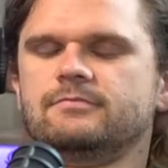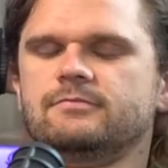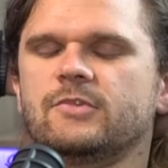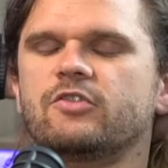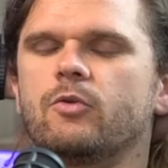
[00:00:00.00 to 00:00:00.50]

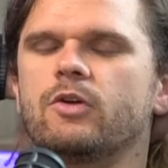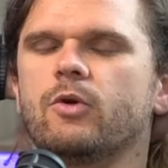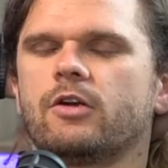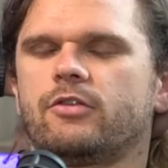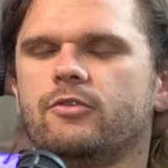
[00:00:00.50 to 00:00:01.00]
So we
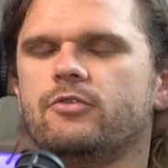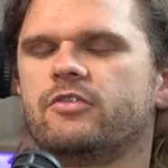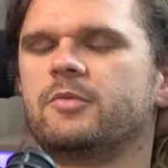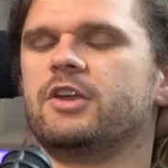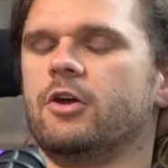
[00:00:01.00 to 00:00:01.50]
worked through some
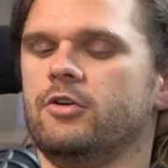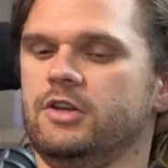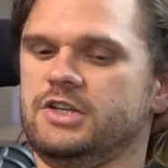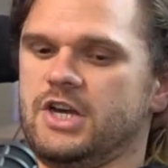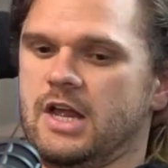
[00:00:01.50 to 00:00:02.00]
of the early
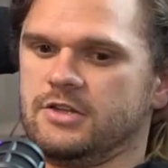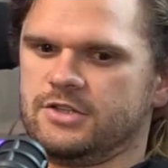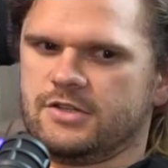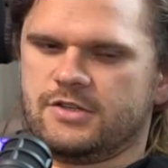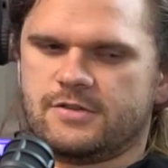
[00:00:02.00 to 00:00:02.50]

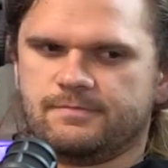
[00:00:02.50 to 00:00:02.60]
challenges,